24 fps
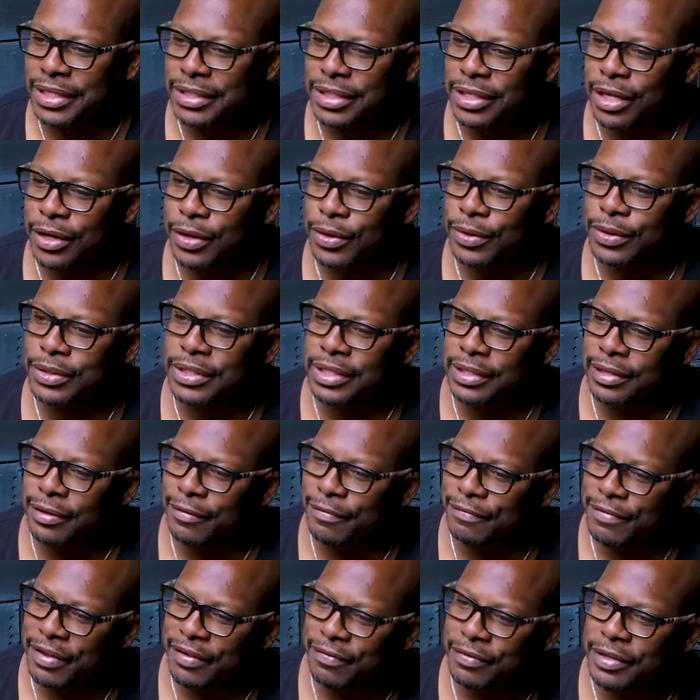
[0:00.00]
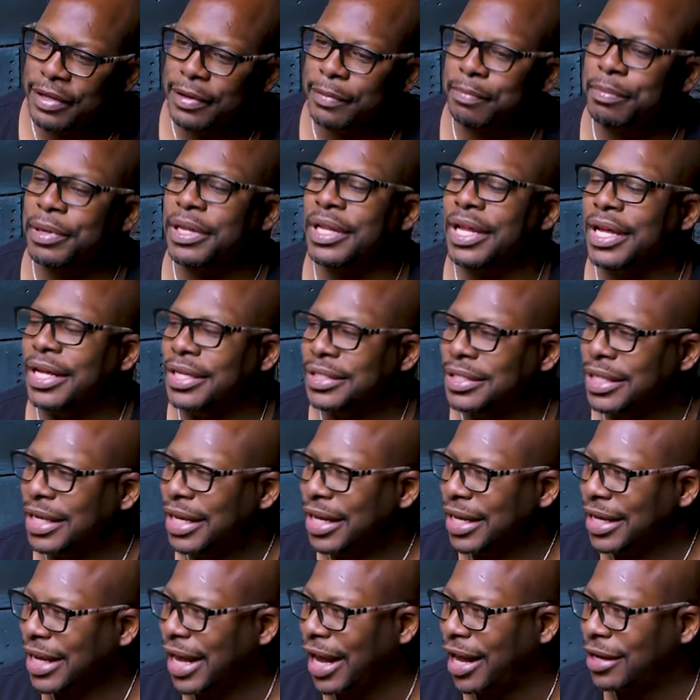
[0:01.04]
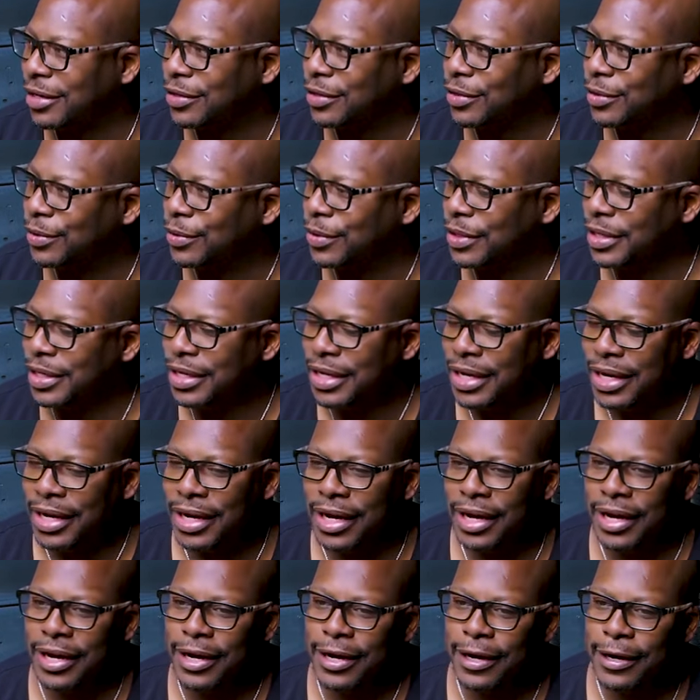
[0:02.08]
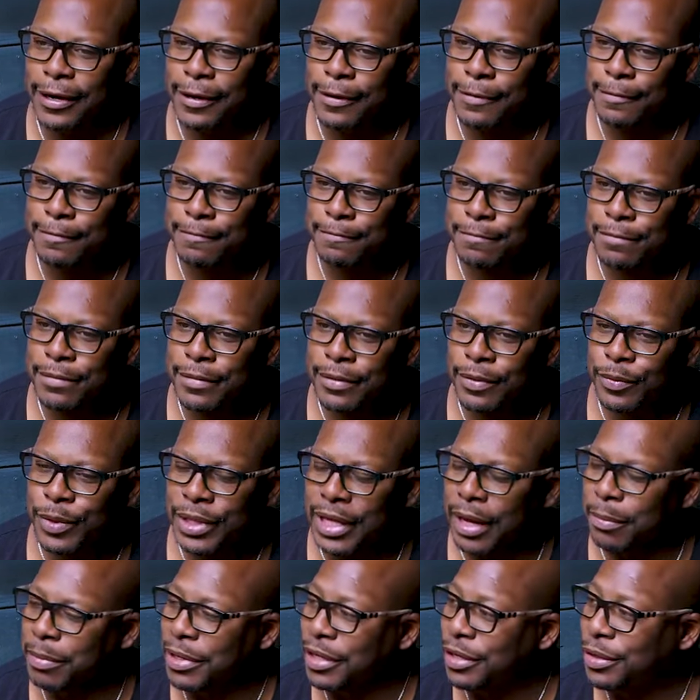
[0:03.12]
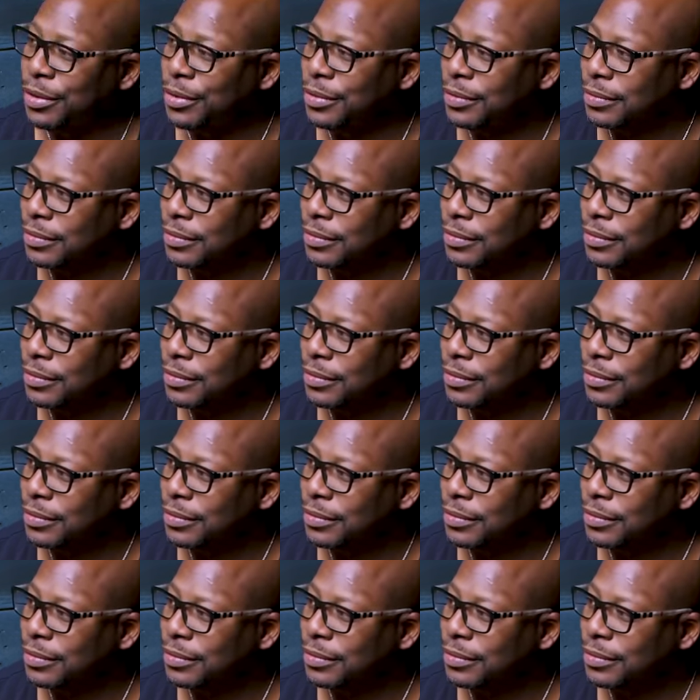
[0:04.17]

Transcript: those in the fifty plus category." Um, would that be you?